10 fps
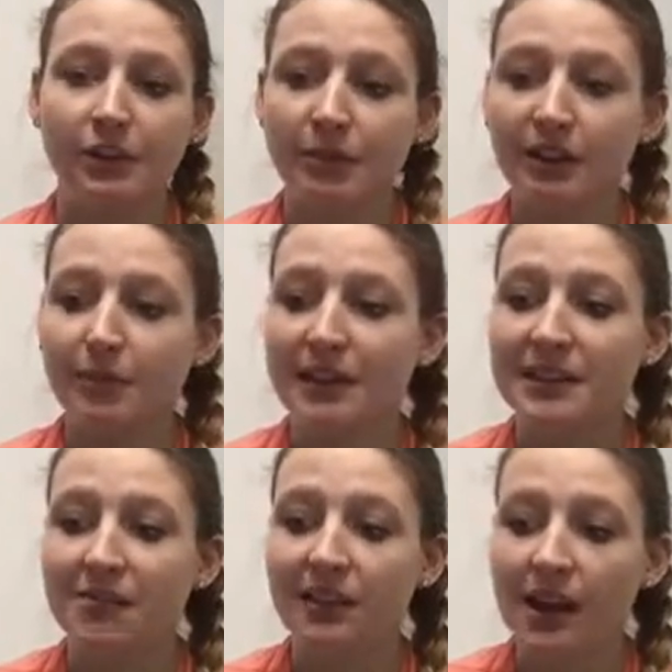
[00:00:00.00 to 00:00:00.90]
with because
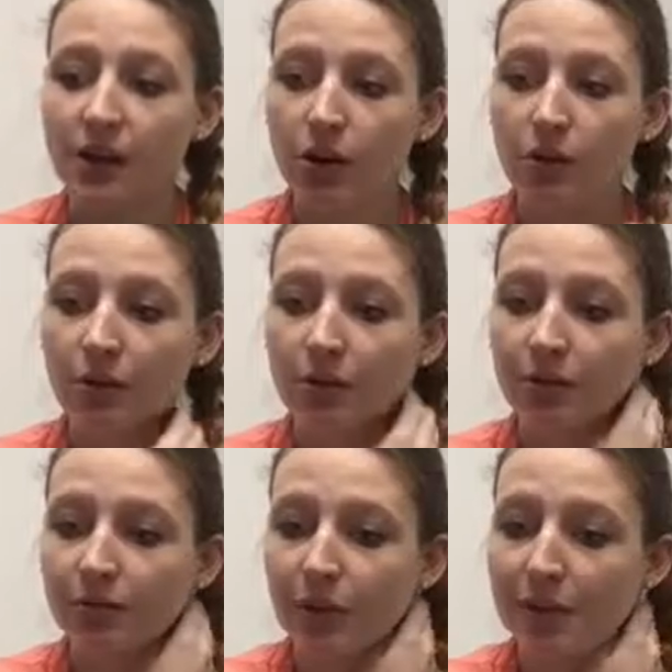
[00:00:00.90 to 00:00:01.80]
if they are
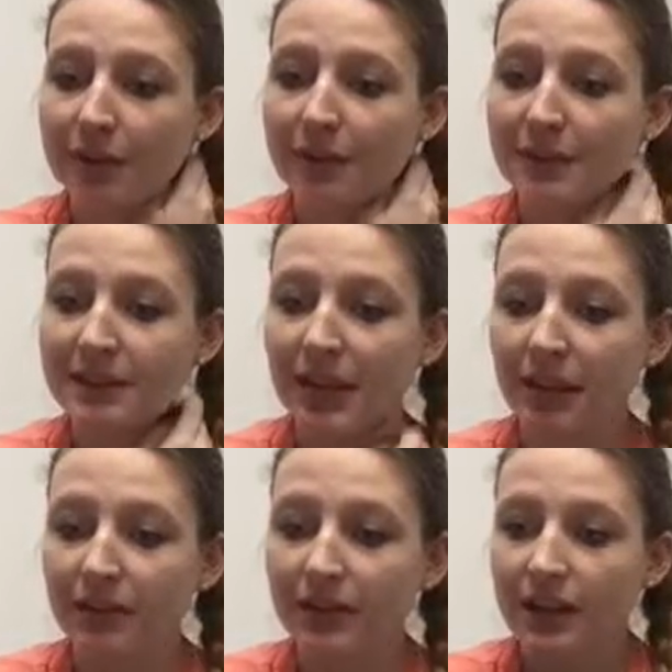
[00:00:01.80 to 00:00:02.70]
homophobic
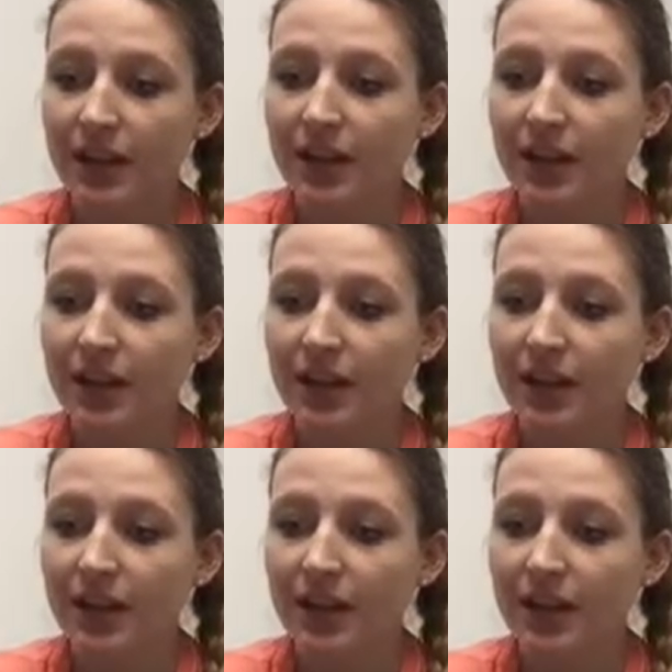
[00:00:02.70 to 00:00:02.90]
themselves,